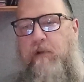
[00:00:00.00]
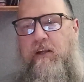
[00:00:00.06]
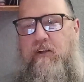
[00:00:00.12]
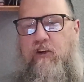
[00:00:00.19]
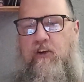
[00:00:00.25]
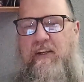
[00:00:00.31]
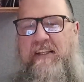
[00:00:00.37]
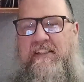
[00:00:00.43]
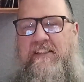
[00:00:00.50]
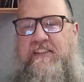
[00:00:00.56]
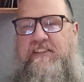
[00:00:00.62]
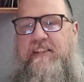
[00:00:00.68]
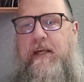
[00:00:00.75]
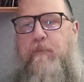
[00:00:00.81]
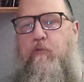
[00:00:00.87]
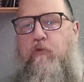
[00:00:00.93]
but it couldn't
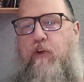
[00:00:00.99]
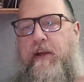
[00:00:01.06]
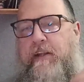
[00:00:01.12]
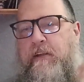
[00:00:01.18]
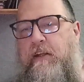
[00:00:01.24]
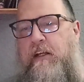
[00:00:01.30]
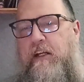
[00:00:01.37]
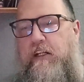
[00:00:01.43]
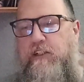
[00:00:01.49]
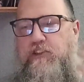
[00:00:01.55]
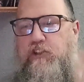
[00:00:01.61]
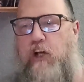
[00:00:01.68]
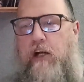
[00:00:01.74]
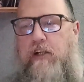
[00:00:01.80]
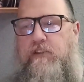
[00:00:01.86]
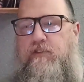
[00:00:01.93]
separate
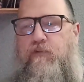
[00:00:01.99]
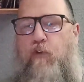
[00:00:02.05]
John's